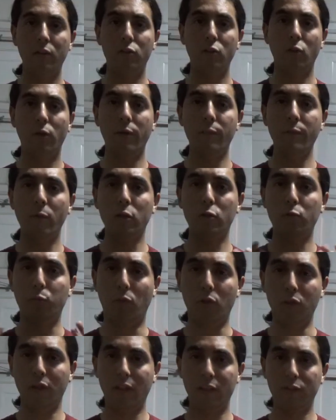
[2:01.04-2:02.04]
To him, it was
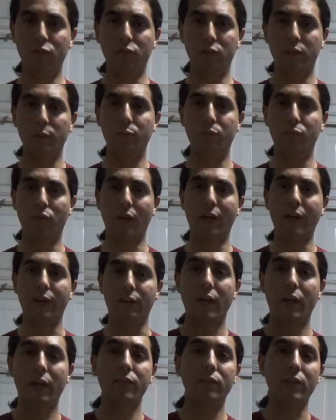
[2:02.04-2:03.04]
pointless to keep
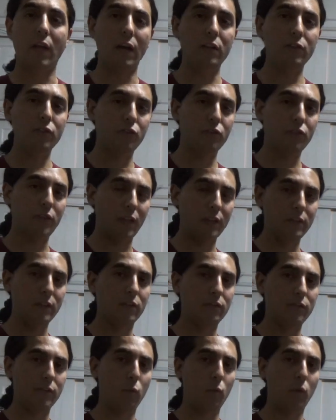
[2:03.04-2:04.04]
fighting. His
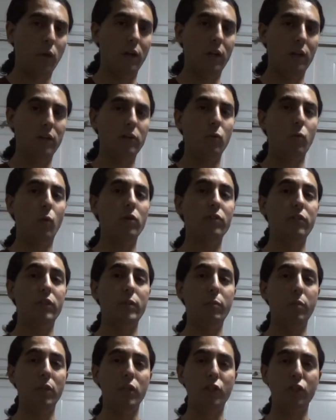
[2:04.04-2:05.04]
understanding of the world was
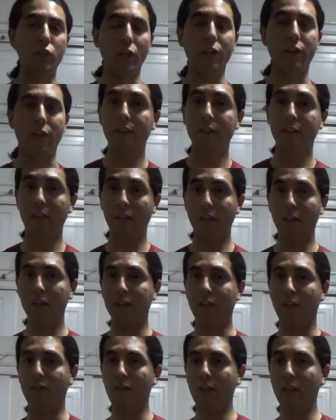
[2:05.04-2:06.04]
deeply shaken.
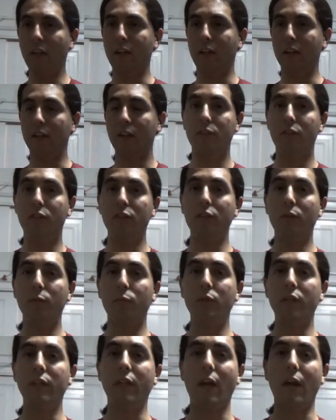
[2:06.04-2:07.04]
Killing the villain
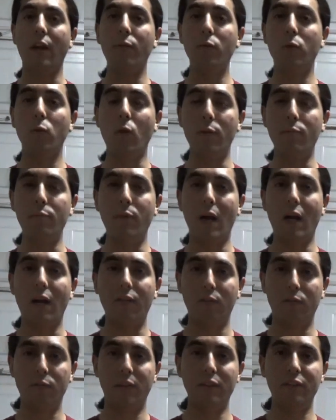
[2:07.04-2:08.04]
didn't bring everyone
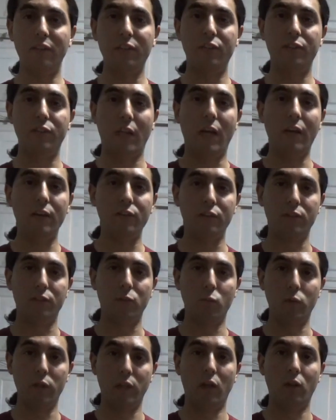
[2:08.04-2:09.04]
back from the
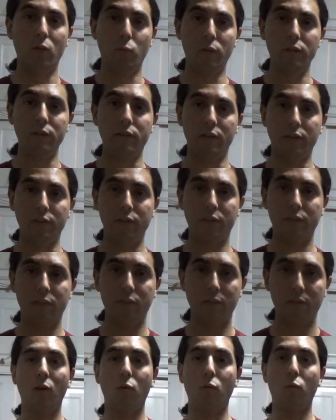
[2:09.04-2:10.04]
disaster we all
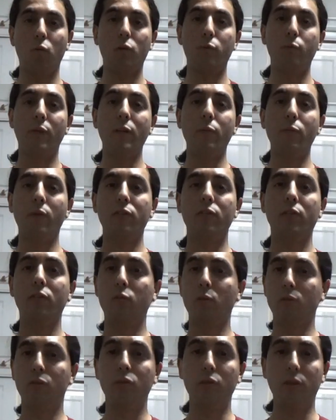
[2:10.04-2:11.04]
witnessed. What made more
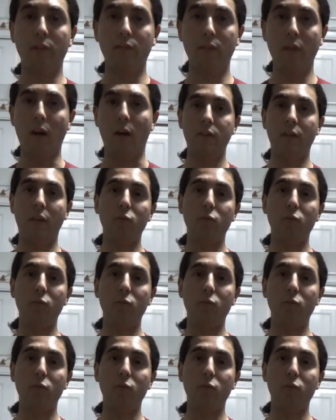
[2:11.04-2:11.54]
sense was to give up.